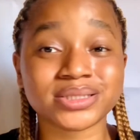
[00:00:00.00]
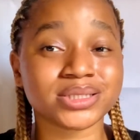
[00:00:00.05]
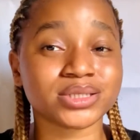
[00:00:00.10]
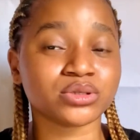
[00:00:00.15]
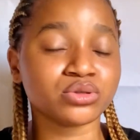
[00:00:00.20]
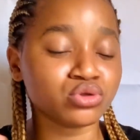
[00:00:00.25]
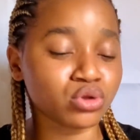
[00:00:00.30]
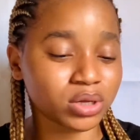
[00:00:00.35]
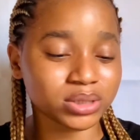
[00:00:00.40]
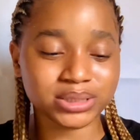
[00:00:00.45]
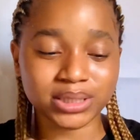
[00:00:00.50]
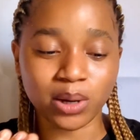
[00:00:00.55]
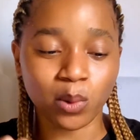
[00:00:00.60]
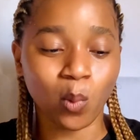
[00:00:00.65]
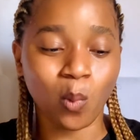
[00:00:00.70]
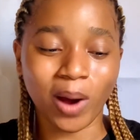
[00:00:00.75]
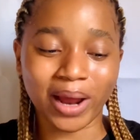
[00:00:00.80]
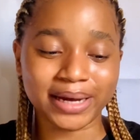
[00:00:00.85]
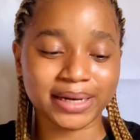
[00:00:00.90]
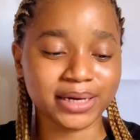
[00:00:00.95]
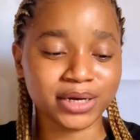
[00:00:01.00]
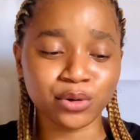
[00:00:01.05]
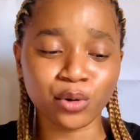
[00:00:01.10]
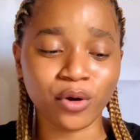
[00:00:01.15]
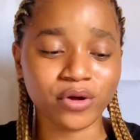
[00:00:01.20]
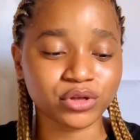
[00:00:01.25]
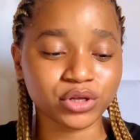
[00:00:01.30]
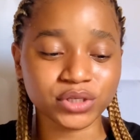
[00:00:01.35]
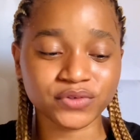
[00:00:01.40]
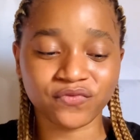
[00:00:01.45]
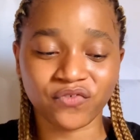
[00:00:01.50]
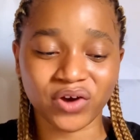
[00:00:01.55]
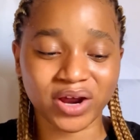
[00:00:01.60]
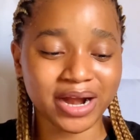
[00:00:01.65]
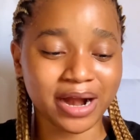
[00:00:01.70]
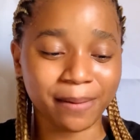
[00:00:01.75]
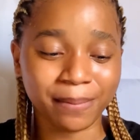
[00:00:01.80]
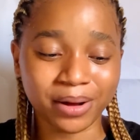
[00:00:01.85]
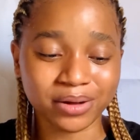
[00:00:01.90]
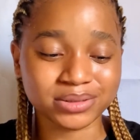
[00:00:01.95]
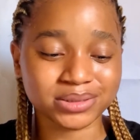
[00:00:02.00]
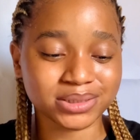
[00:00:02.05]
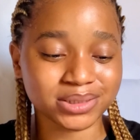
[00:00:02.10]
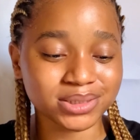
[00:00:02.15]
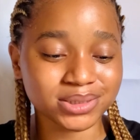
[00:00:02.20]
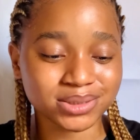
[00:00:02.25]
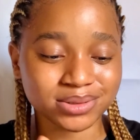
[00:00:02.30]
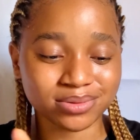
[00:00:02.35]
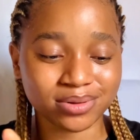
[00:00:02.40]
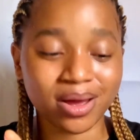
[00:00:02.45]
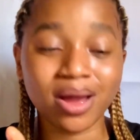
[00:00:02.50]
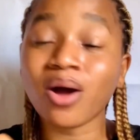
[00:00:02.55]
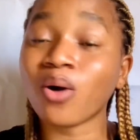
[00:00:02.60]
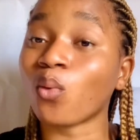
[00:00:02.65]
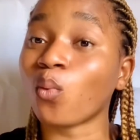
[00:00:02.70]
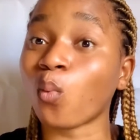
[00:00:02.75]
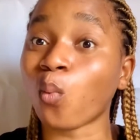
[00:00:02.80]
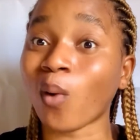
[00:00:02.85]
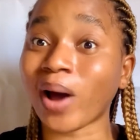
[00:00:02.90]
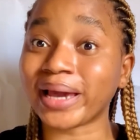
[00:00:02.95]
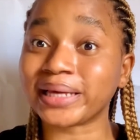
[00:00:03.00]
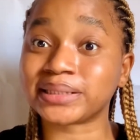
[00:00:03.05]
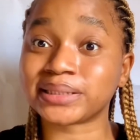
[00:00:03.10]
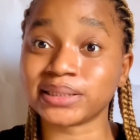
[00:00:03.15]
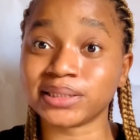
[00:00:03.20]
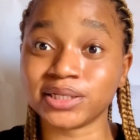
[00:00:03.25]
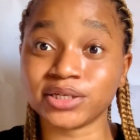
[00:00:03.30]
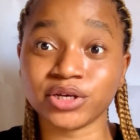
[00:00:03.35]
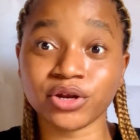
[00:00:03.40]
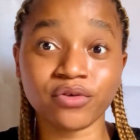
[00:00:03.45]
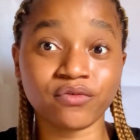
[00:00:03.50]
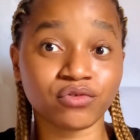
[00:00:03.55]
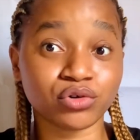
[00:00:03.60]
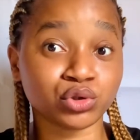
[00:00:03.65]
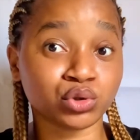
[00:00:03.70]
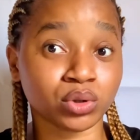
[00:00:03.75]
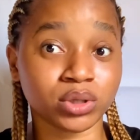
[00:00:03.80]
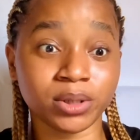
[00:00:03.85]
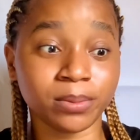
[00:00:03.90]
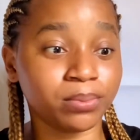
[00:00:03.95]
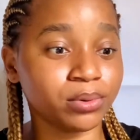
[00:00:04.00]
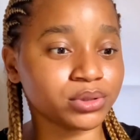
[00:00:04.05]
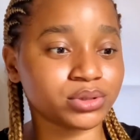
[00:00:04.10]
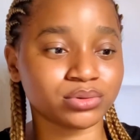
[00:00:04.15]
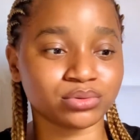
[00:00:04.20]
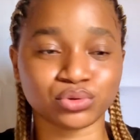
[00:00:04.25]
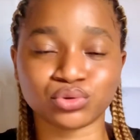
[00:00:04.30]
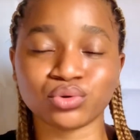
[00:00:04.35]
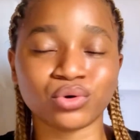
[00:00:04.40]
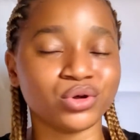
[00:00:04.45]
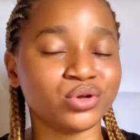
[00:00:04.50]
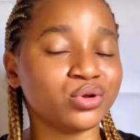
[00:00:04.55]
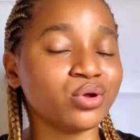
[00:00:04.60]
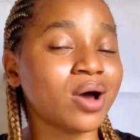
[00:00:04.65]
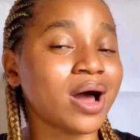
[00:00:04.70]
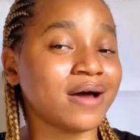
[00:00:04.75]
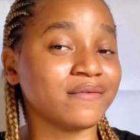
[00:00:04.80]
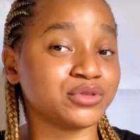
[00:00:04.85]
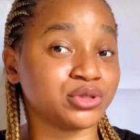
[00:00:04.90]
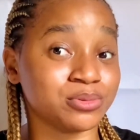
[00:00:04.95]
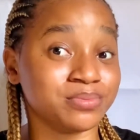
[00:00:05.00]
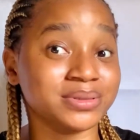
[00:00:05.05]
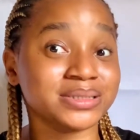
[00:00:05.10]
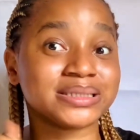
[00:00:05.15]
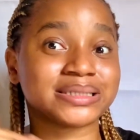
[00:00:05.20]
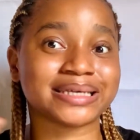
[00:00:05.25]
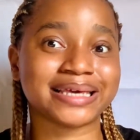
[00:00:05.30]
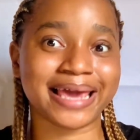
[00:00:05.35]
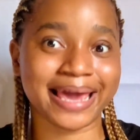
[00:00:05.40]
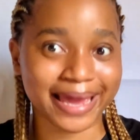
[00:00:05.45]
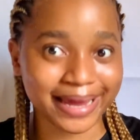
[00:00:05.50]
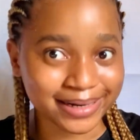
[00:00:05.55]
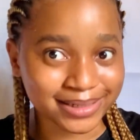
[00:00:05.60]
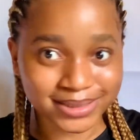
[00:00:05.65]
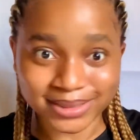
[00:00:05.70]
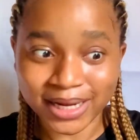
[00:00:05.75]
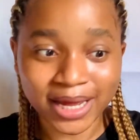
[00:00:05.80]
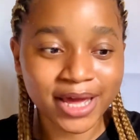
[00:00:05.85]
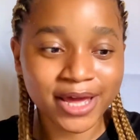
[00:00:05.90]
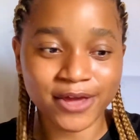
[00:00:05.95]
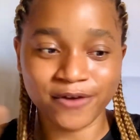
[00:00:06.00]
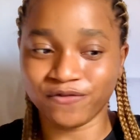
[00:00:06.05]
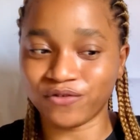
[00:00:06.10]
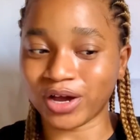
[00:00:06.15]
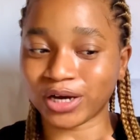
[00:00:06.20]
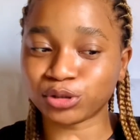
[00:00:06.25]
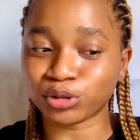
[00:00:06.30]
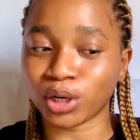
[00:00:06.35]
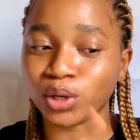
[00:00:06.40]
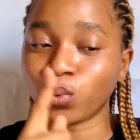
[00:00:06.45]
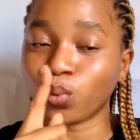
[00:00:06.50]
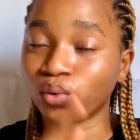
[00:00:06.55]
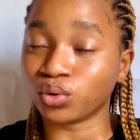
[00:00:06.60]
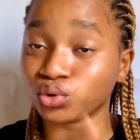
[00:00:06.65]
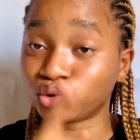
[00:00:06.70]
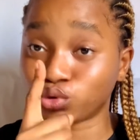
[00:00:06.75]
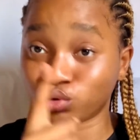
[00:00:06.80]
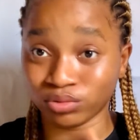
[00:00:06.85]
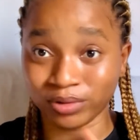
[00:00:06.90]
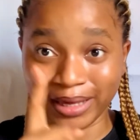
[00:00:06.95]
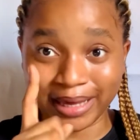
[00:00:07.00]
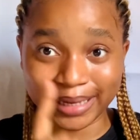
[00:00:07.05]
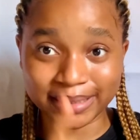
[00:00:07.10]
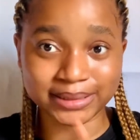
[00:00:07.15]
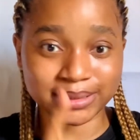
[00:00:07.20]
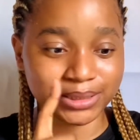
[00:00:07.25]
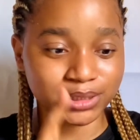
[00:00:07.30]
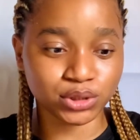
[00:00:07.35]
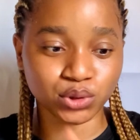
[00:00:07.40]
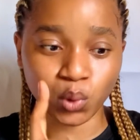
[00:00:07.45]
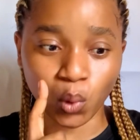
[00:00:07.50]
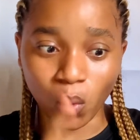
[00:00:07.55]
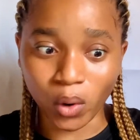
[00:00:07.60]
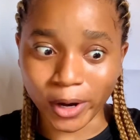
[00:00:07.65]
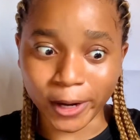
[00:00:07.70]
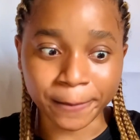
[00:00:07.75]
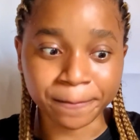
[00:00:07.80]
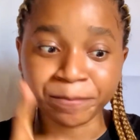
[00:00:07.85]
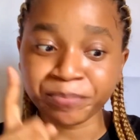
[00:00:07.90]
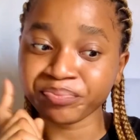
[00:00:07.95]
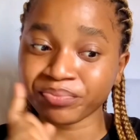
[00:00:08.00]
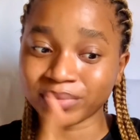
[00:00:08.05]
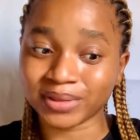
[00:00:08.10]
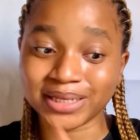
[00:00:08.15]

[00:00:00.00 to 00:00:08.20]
It is not a whitening oil. Just forget about this whitening they wrote on the bottle. So you don't have to be scared if you actually want to get this oil.